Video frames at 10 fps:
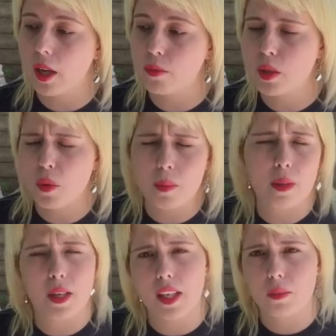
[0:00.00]
to put my
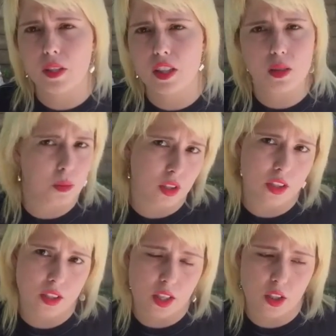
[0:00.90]
makeup in, to put
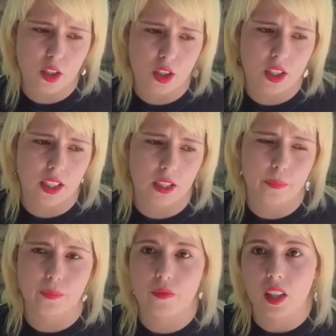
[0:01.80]
the sunscreen
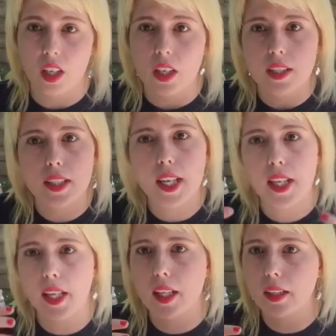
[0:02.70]
in, to get a
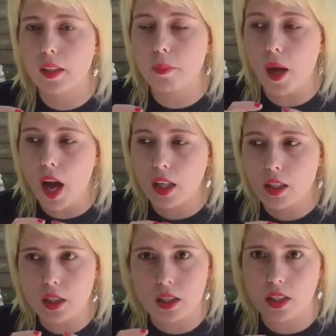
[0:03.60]
little
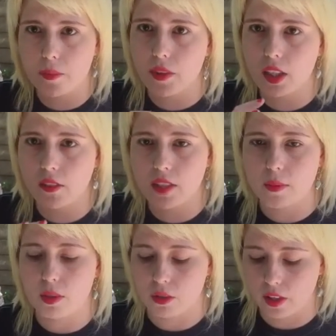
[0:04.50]
box or something of
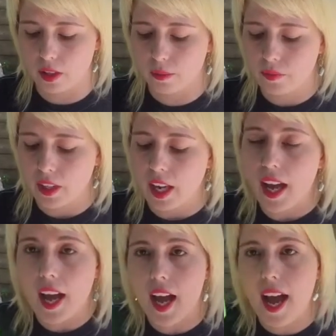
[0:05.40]
some sort.
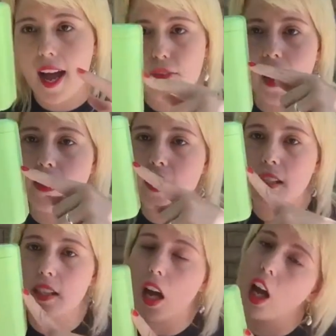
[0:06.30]
I found
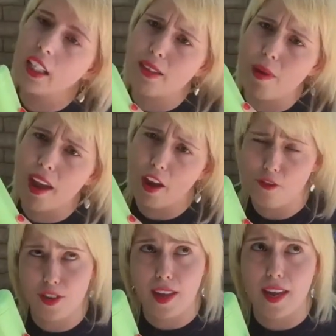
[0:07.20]
this on eBay
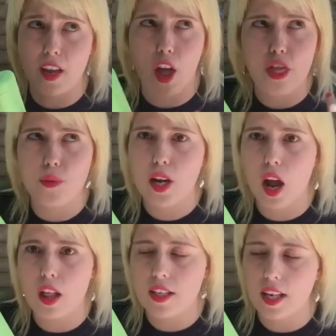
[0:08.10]
for
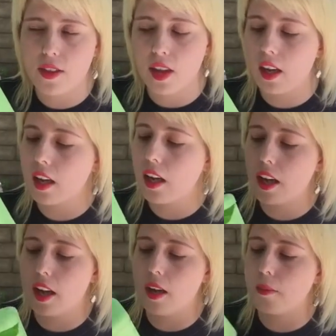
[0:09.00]
$3, I think.
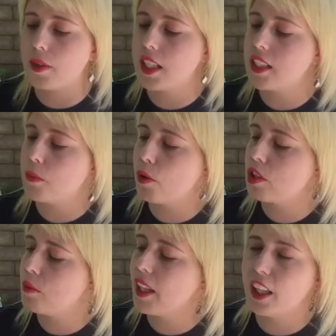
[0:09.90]
It's supposed
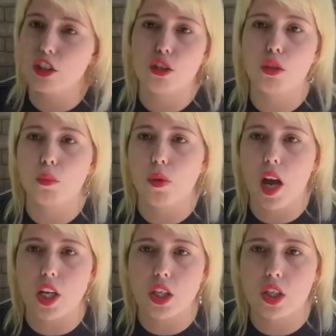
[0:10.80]
to be a
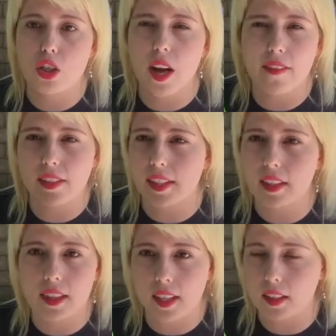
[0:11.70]
toothbrush traveling
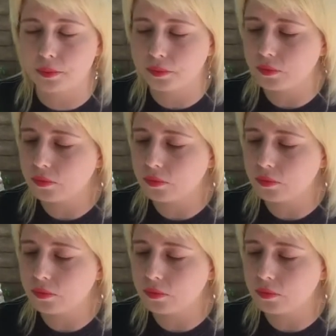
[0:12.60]
thing,